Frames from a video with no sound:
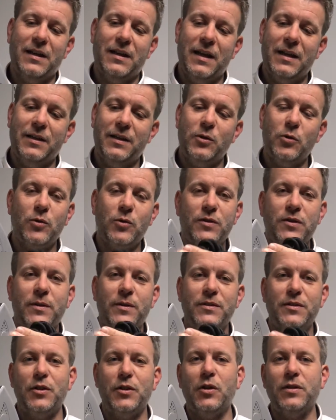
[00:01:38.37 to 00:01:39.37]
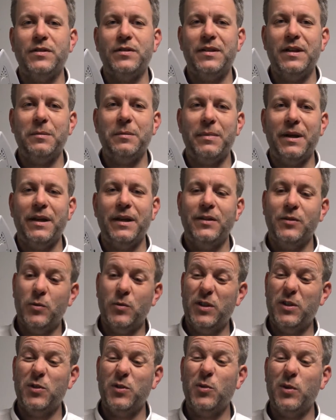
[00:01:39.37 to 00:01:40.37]
and also it's a non-stick base,
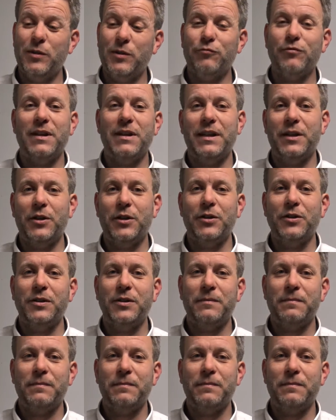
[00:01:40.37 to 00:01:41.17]
which is always really good.